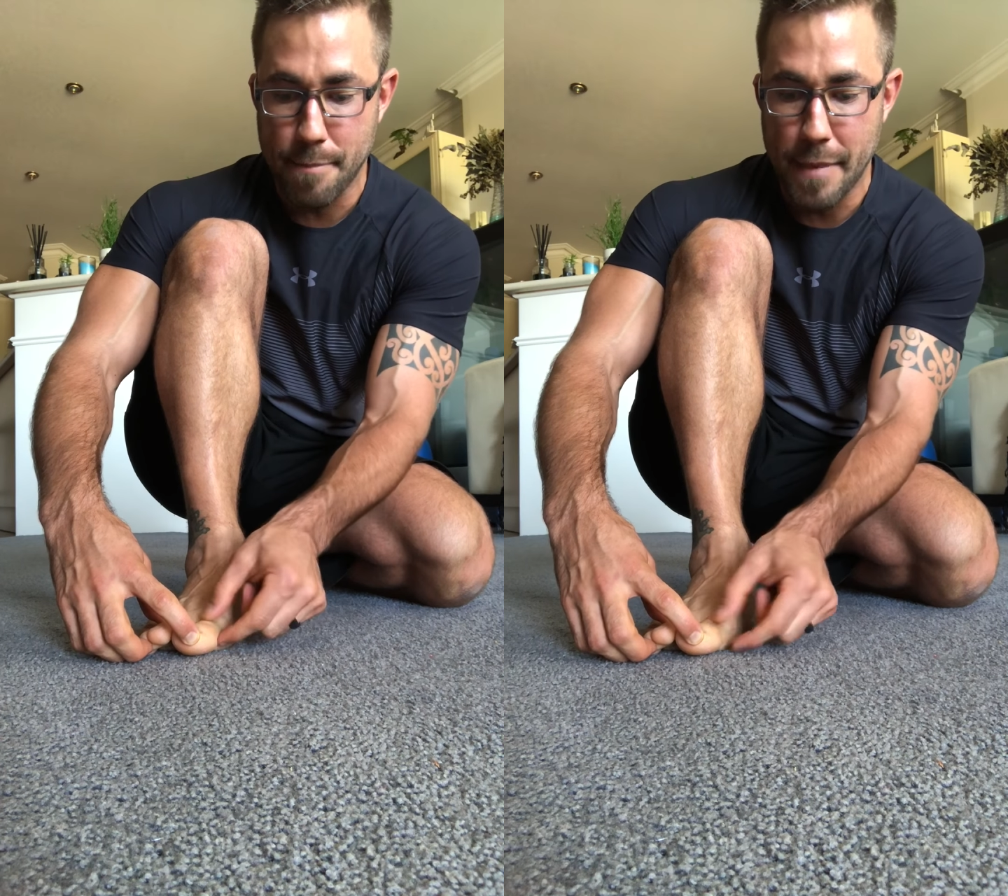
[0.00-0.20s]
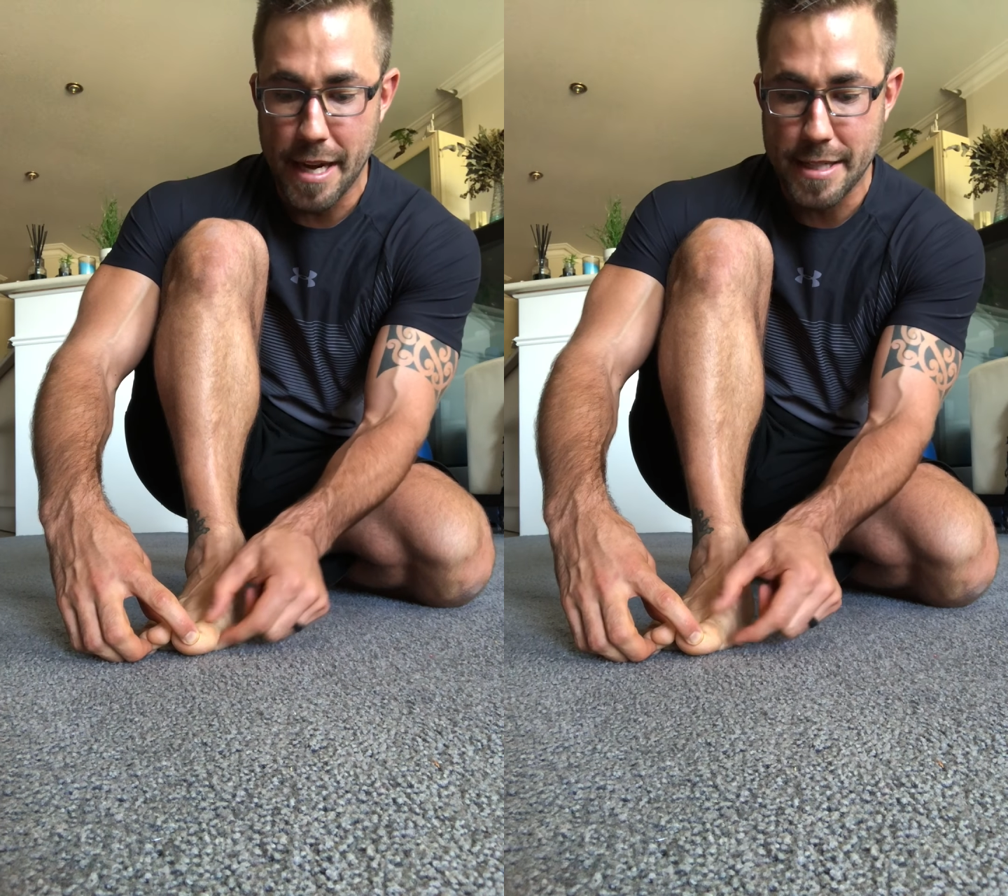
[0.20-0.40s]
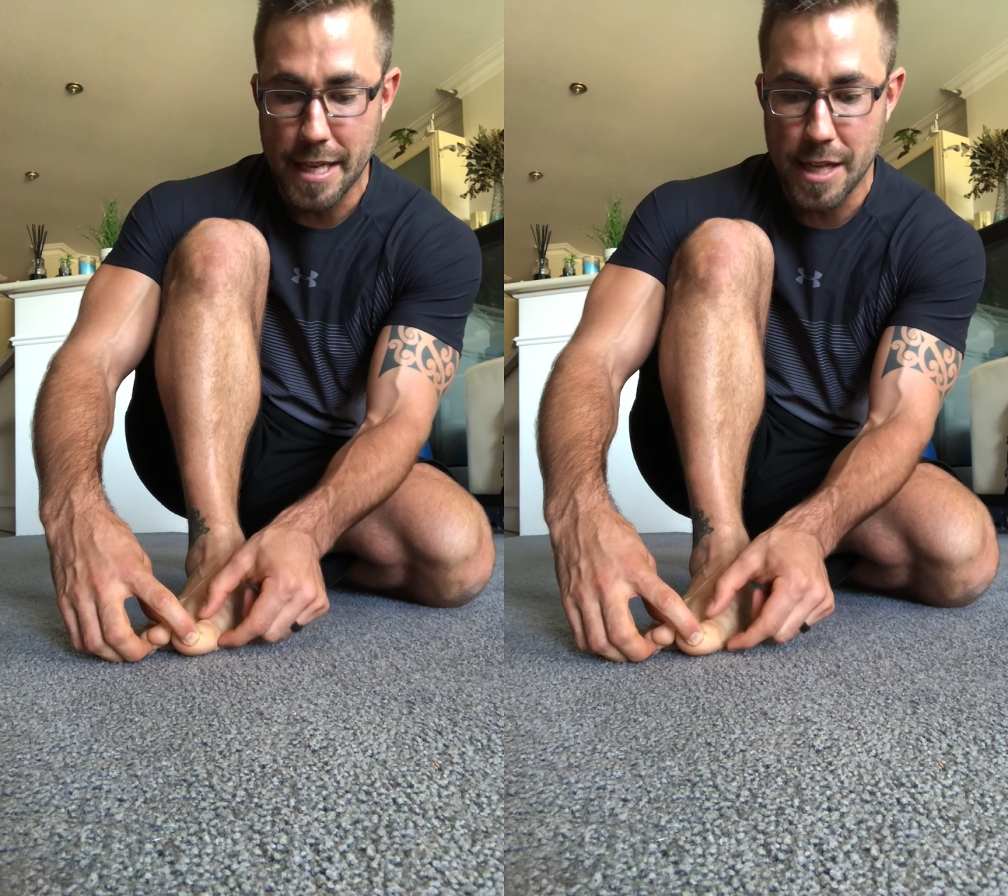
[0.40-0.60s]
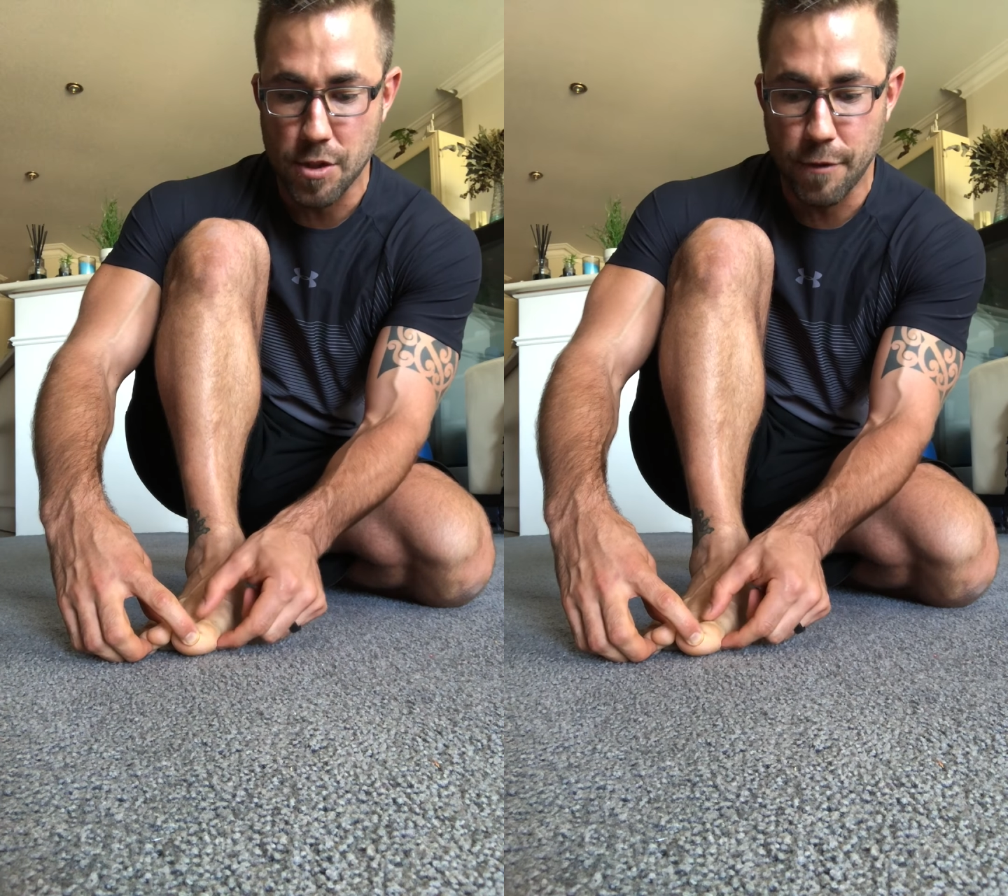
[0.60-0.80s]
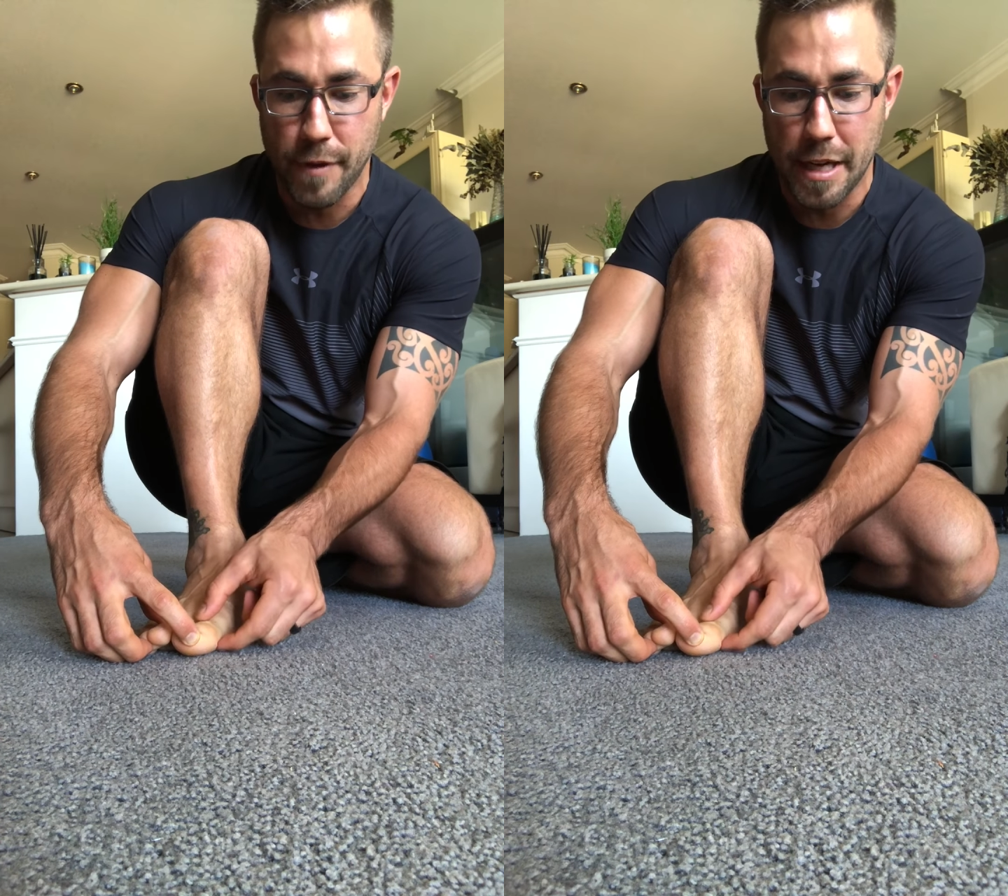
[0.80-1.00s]

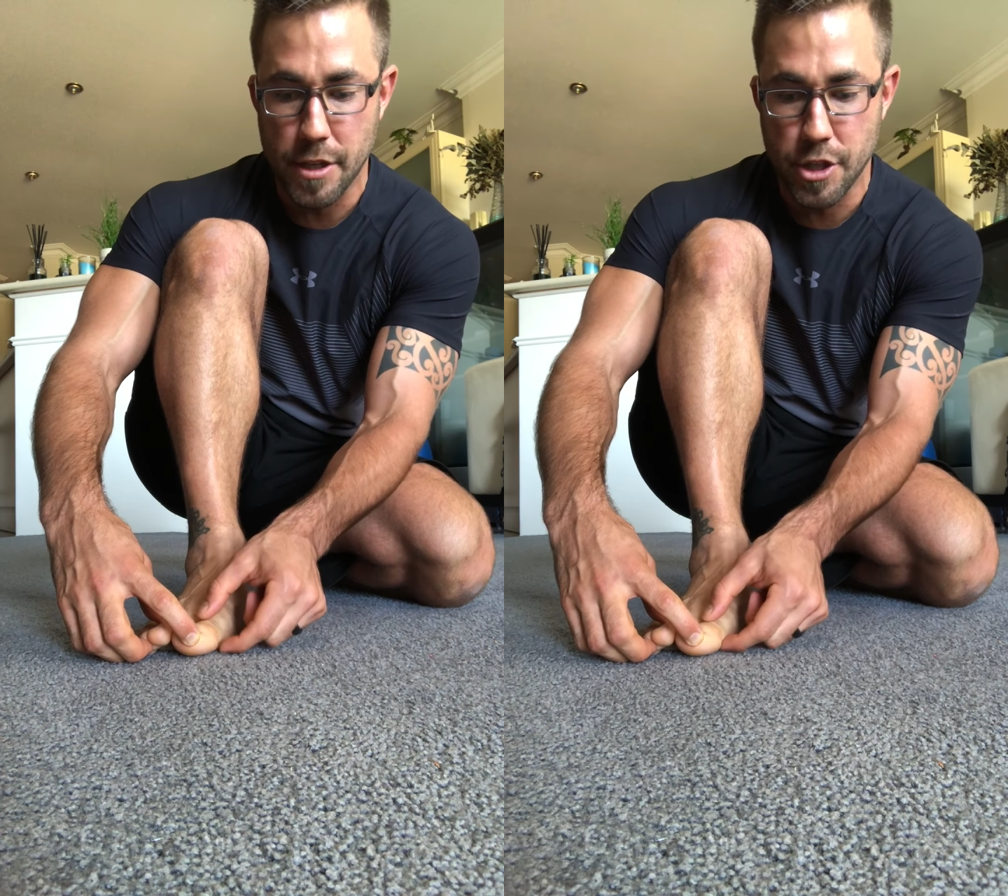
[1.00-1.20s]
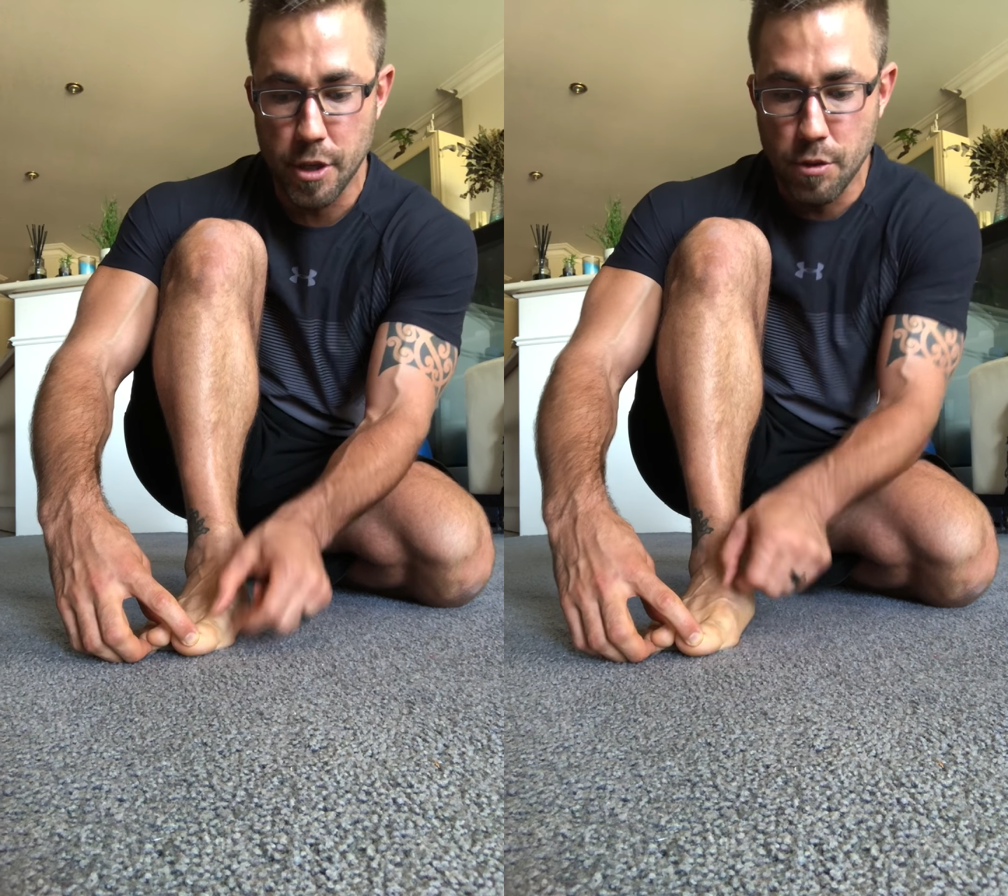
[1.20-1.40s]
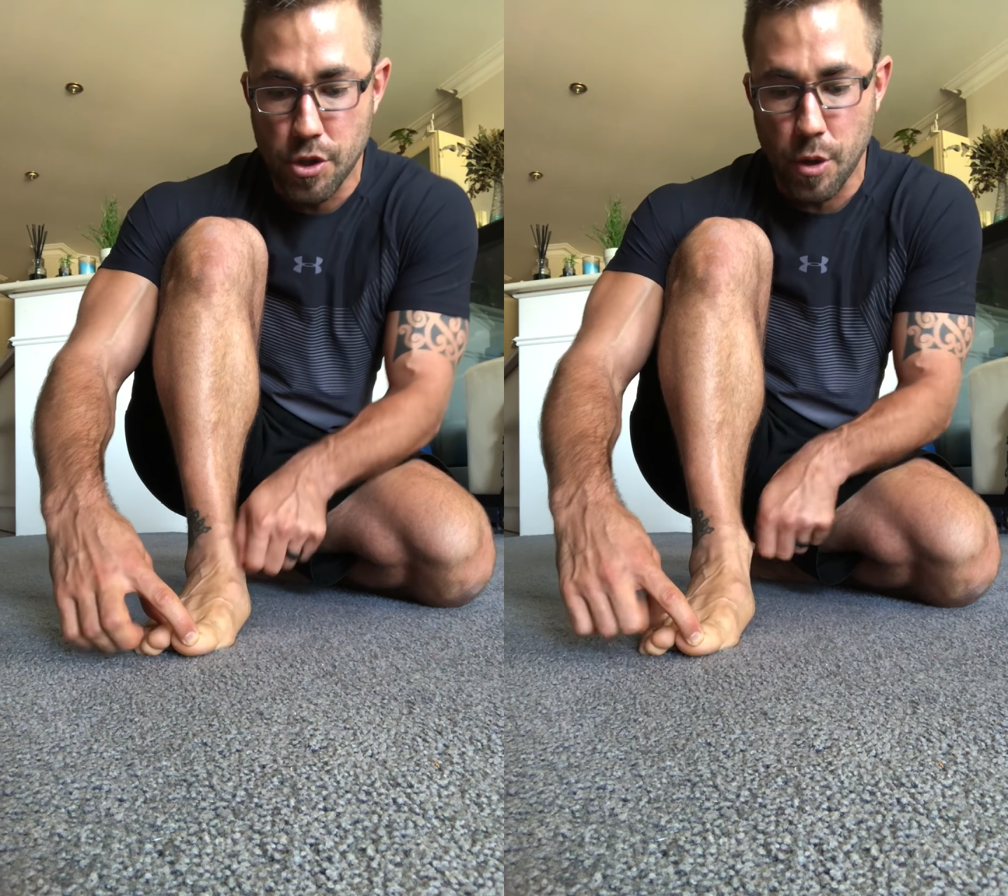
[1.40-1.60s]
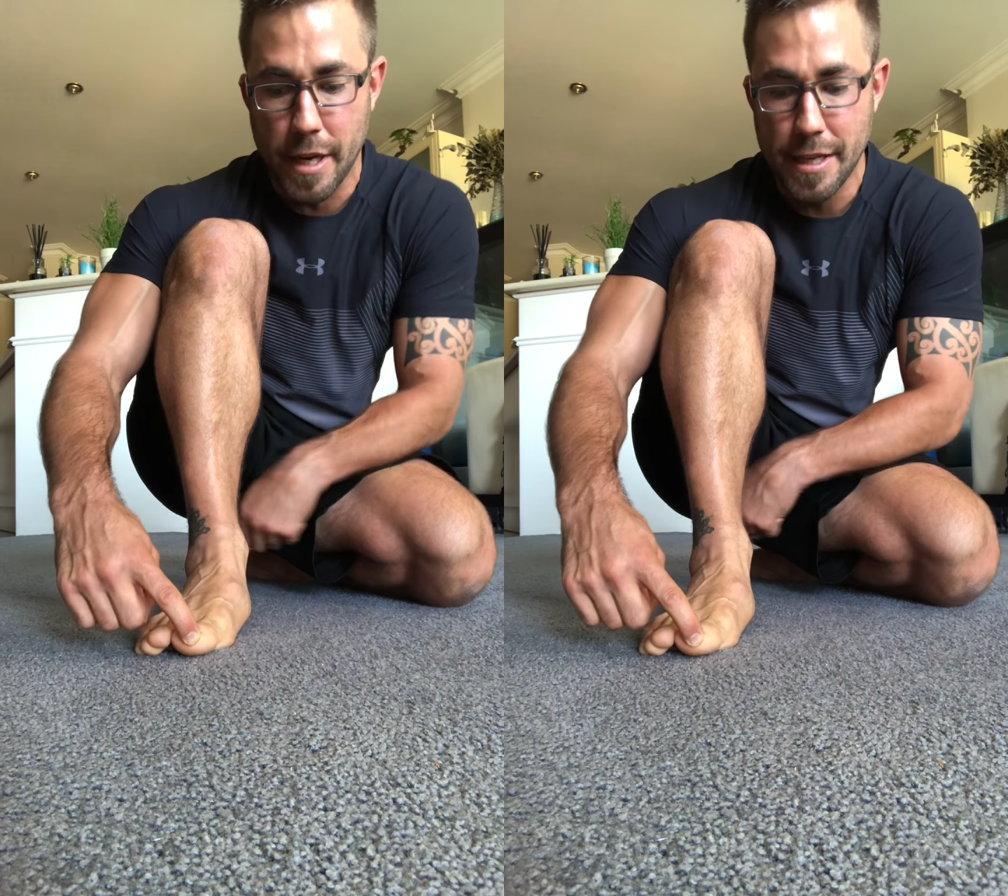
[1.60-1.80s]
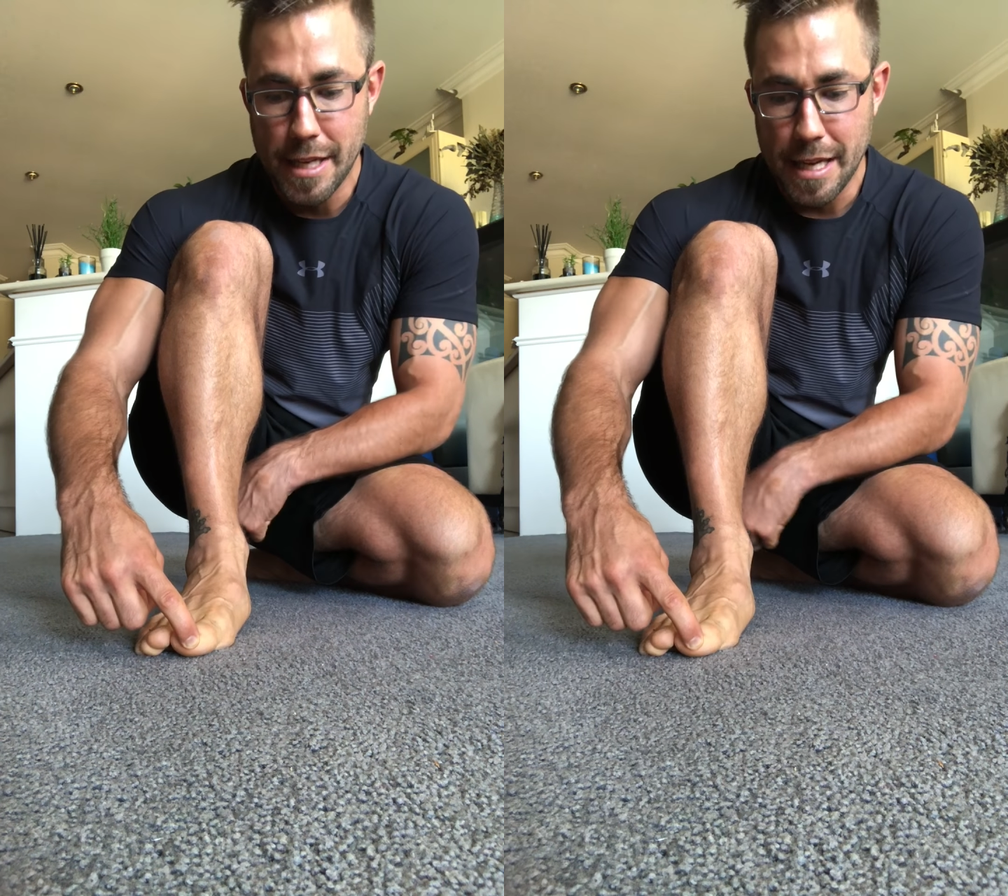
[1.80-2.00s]
metatarsal phalangeal joint